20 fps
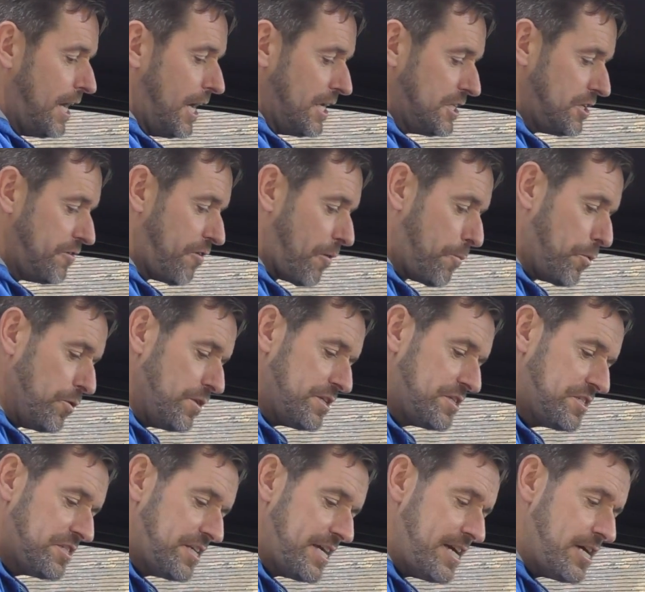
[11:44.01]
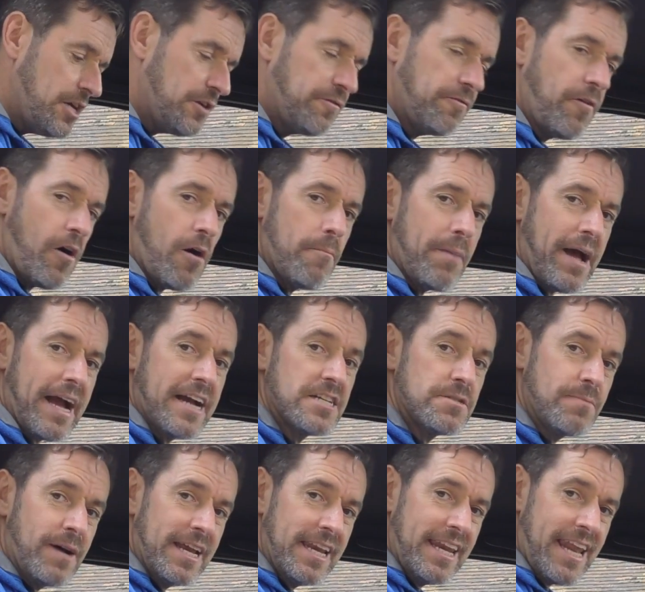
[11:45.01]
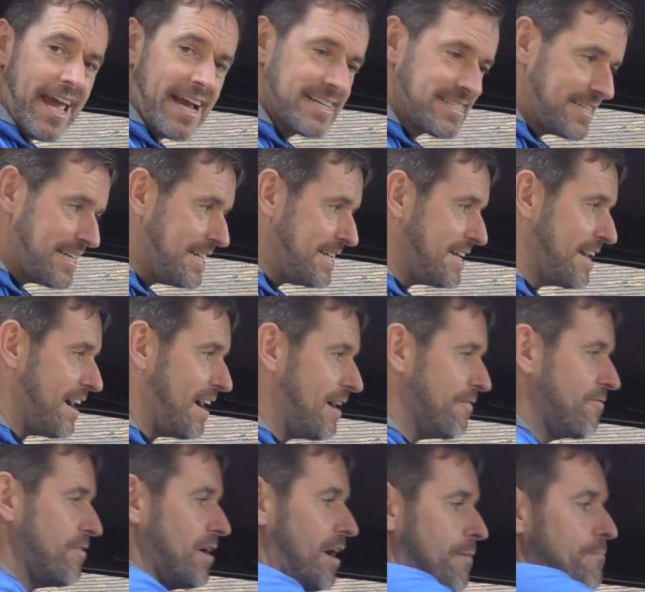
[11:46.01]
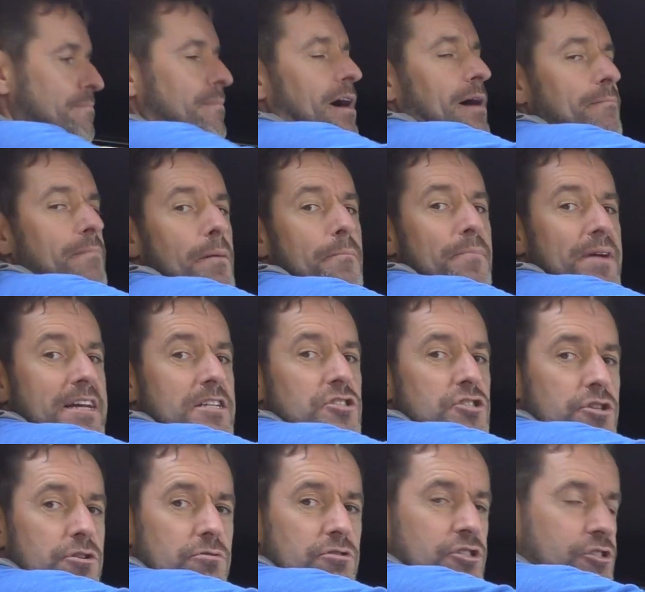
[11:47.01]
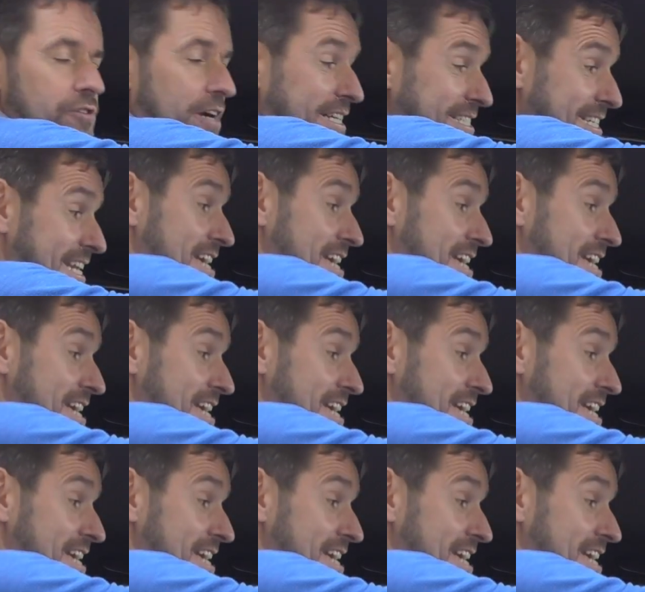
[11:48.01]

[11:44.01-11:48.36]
So if I put the seat as far back as my legs need it, I'm a bit too stretched.